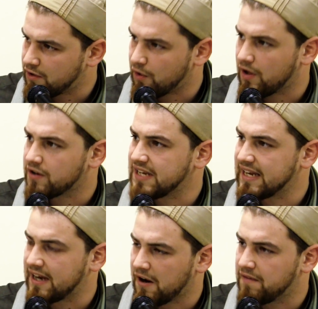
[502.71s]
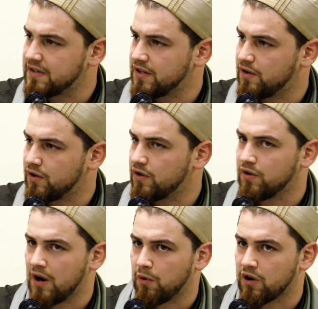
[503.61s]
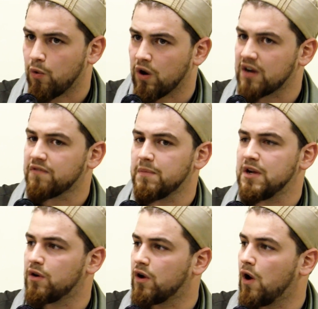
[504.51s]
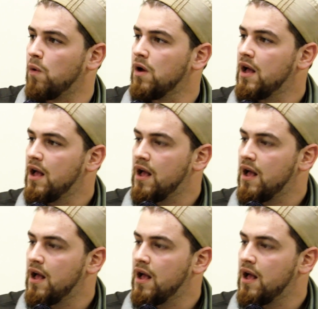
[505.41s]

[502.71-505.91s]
or you're no longer taken care of, you're no longer working for me, you can go,